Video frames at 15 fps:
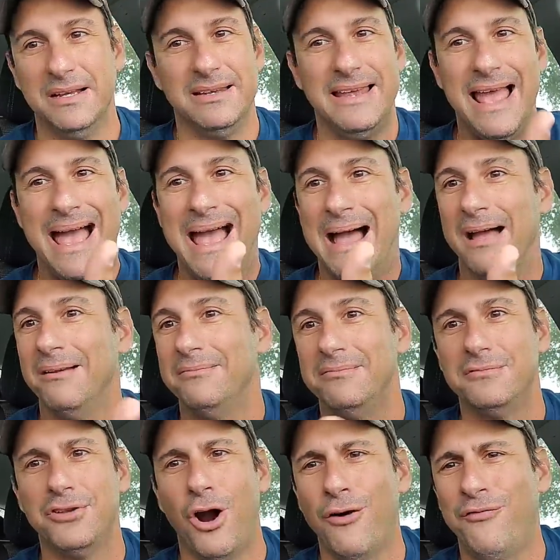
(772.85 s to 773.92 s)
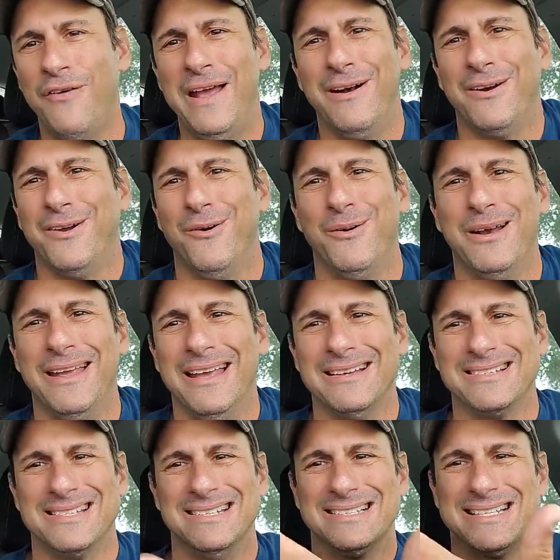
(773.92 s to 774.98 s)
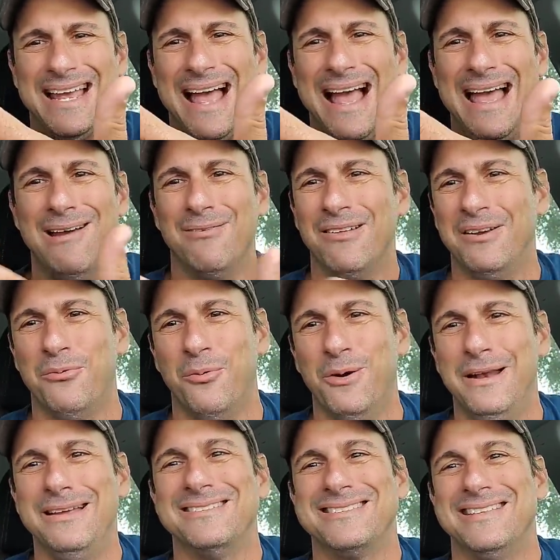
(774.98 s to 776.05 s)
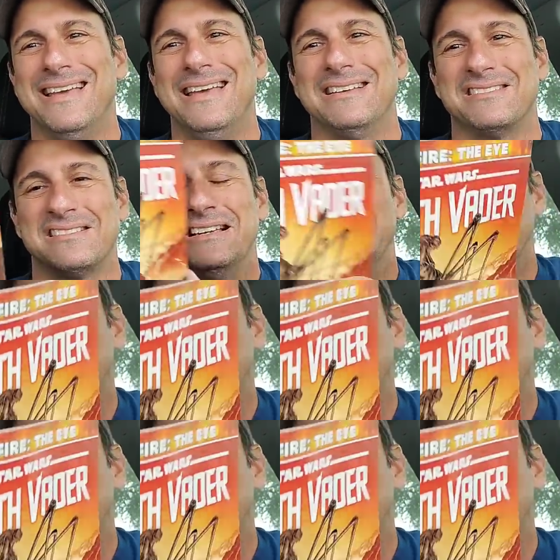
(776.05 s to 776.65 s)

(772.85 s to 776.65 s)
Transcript: Yeah, Darth Vader going against this guy? Like, what is this?